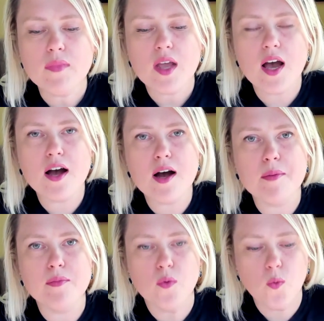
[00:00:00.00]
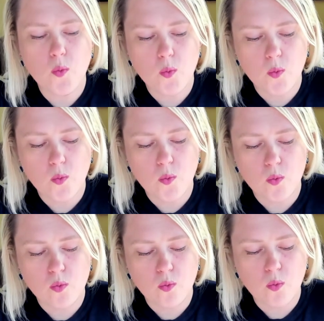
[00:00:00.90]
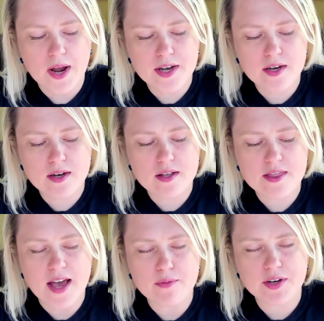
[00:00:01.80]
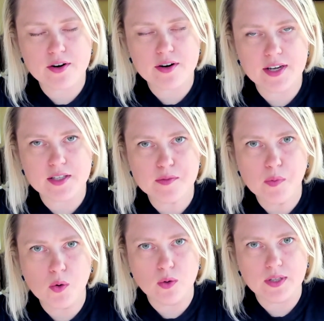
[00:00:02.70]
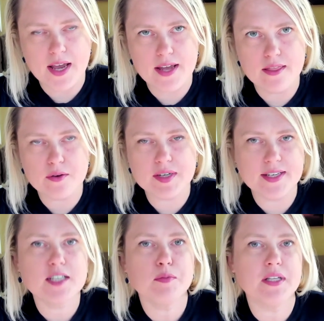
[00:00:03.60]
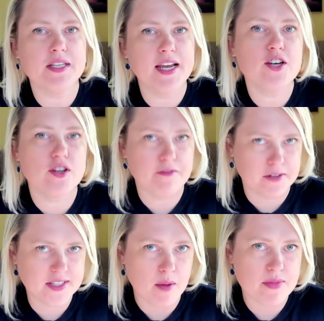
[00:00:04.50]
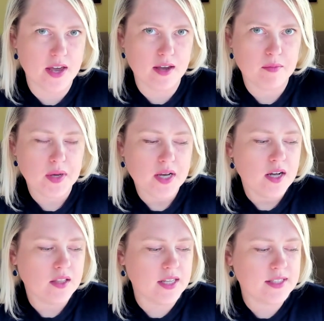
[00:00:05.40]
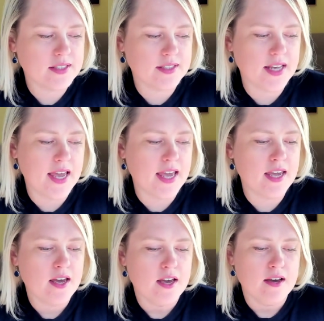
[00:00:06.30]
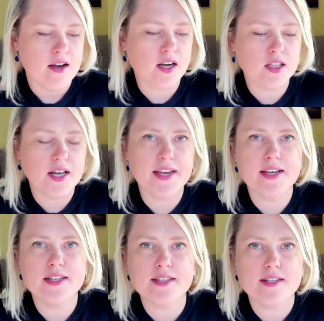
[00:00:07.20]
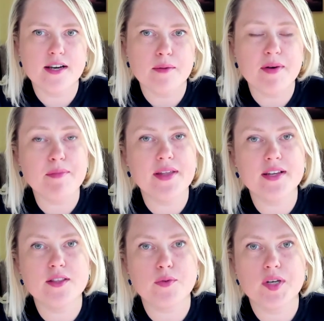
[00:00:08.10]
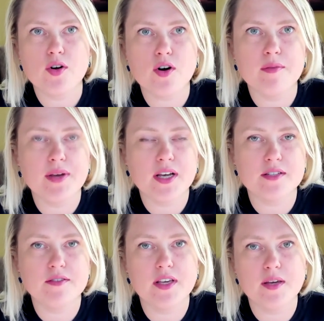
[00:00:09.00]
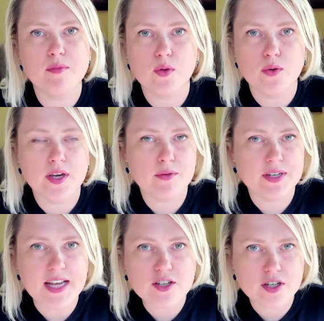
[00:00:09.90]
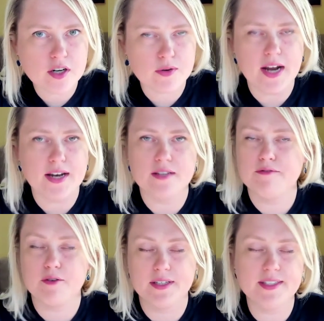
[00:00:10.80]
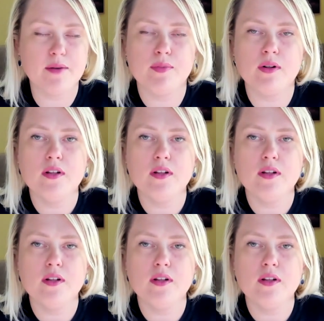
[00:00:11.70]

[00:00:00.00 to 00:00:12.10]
um, when that return gets pulled and there is an explanation for something, let's say a client amended the return because of the employee retention credit, for example.